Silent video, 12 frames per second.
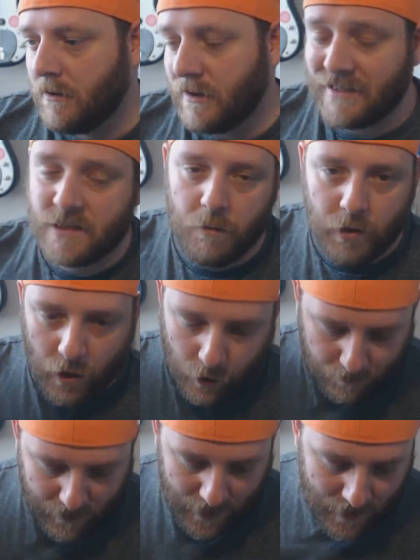That's how it got
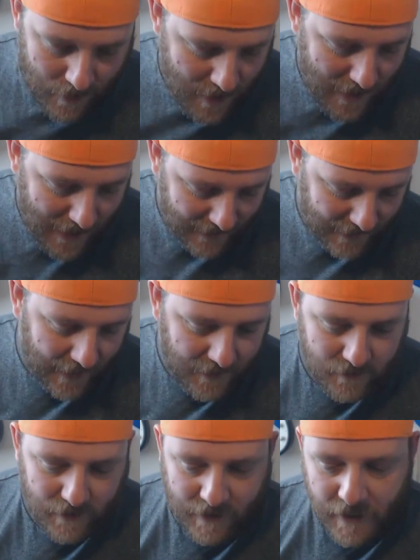up there. And
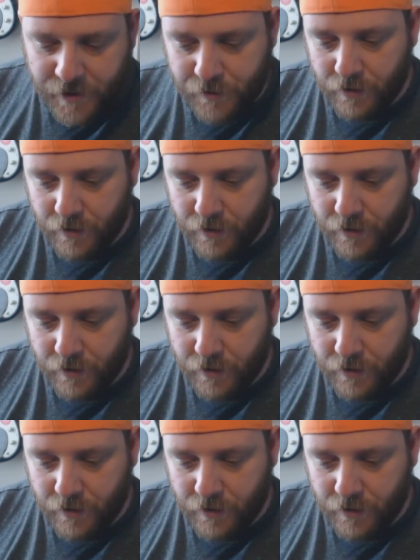it kicks